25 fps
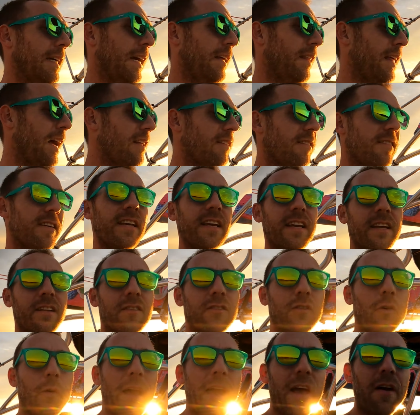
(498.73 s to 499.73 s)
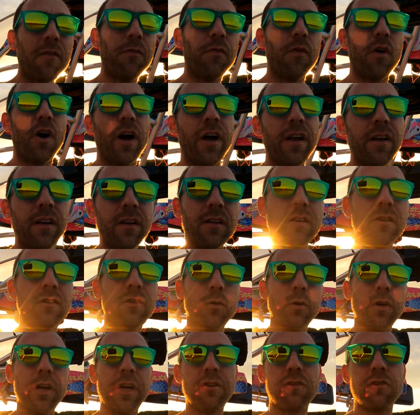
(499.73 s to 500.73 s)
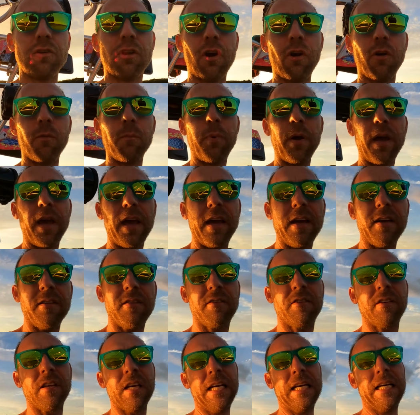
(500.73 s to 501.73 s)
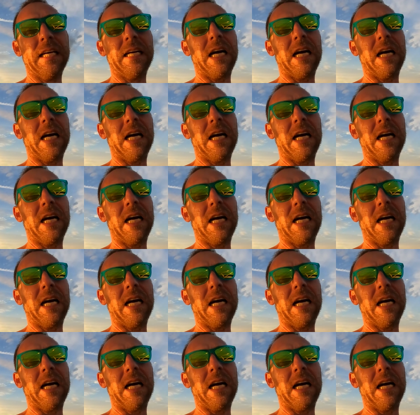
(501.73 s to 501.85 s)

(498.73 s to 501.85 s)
And that's it. So have fun, do it at your own pace.